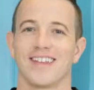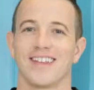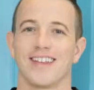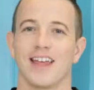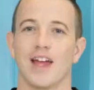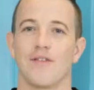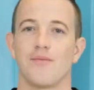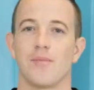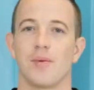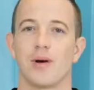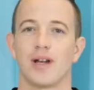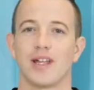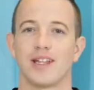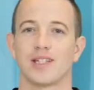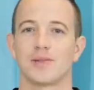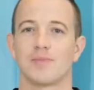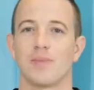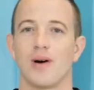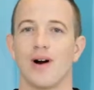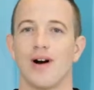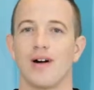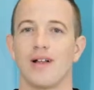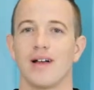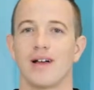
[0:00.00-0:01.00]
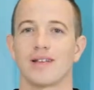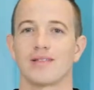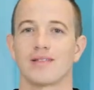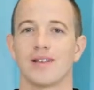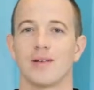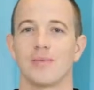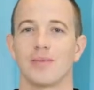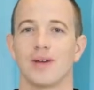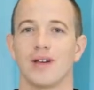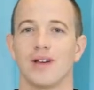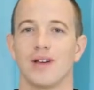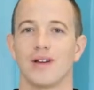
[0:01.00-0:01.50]
Hey everybody, it's Paul
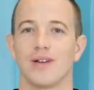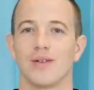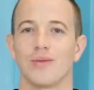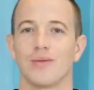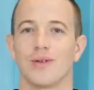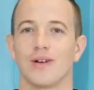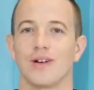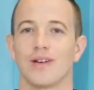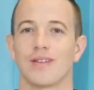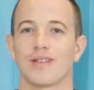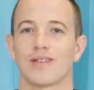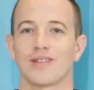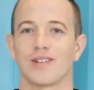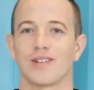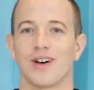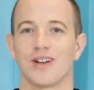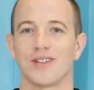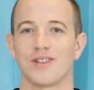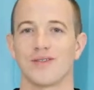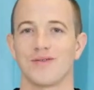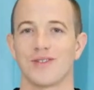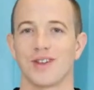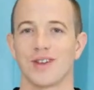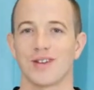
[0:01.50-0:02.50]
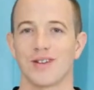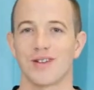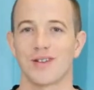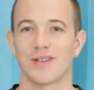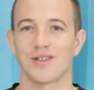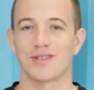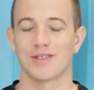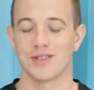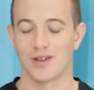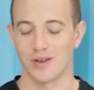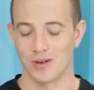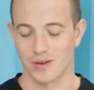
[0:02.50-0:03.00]
Heslop here with Salt of the Earth.
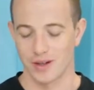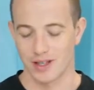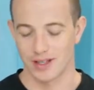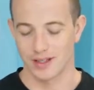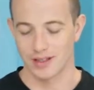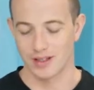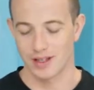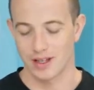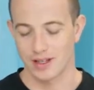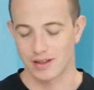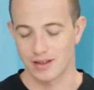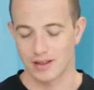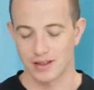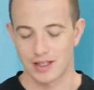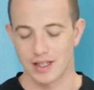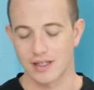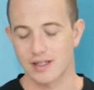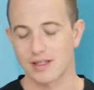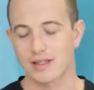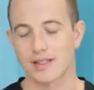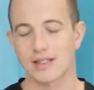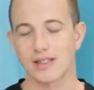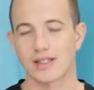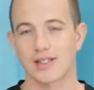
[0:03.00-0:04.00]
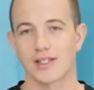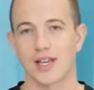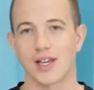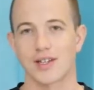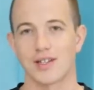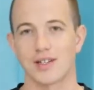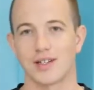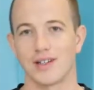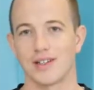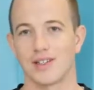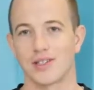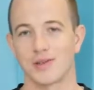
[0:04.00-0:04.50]
So in this
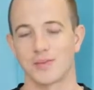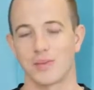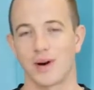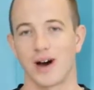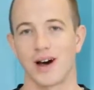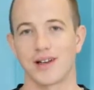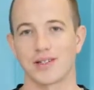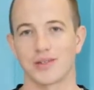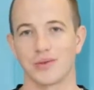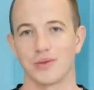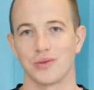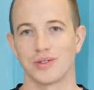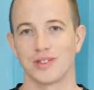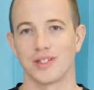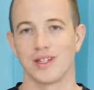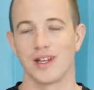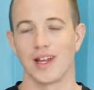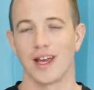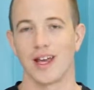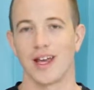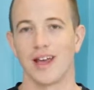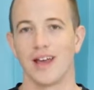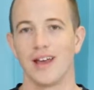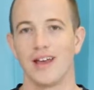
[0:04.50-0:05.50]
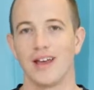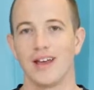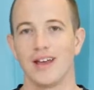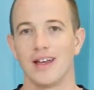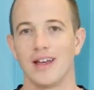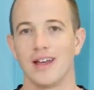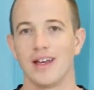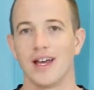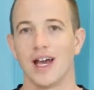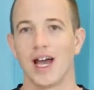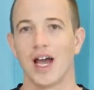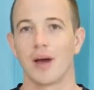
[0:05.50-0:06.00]
session in Spa School today,
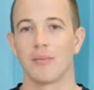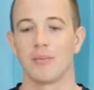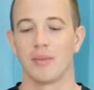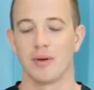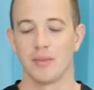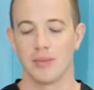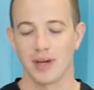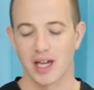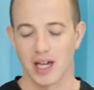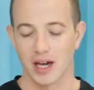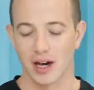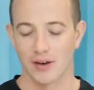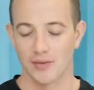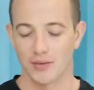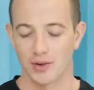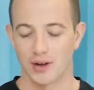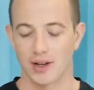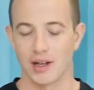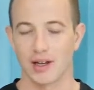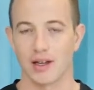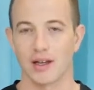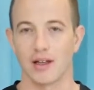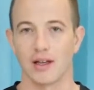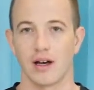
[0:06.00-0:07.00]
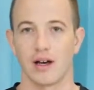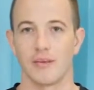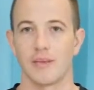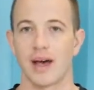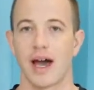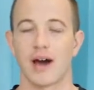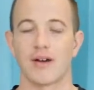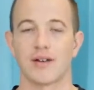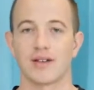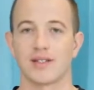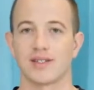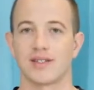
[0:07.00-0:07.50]
I'm going to be covering
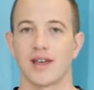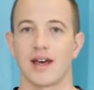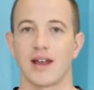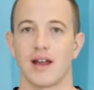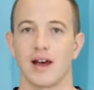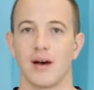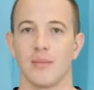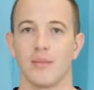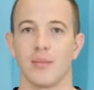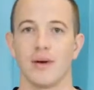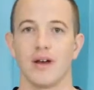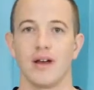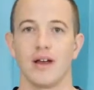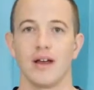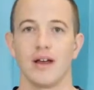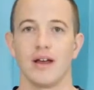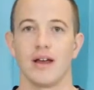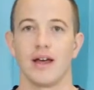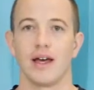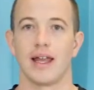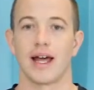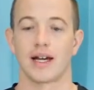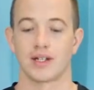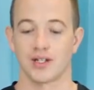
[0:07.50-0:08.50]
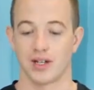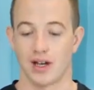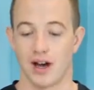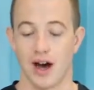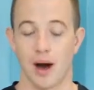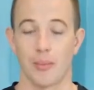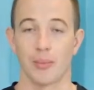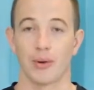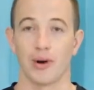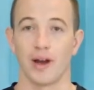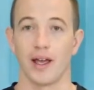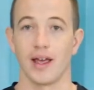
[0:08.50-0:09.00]
how to set up and actually
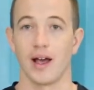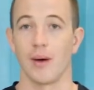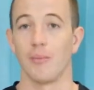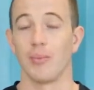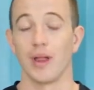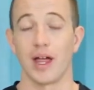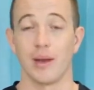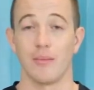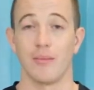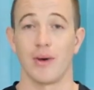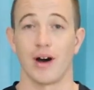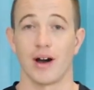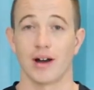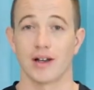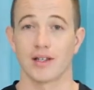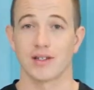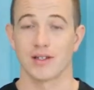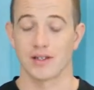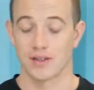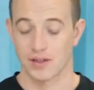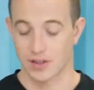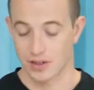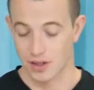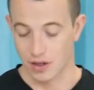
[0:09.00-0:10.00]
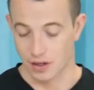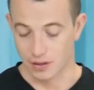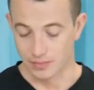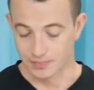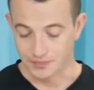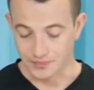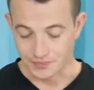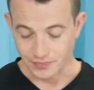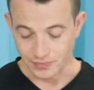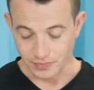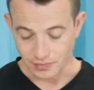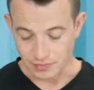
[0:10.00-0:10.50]
operate a blend box.
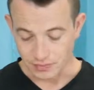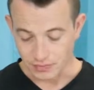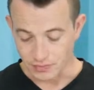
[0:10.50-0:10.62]
So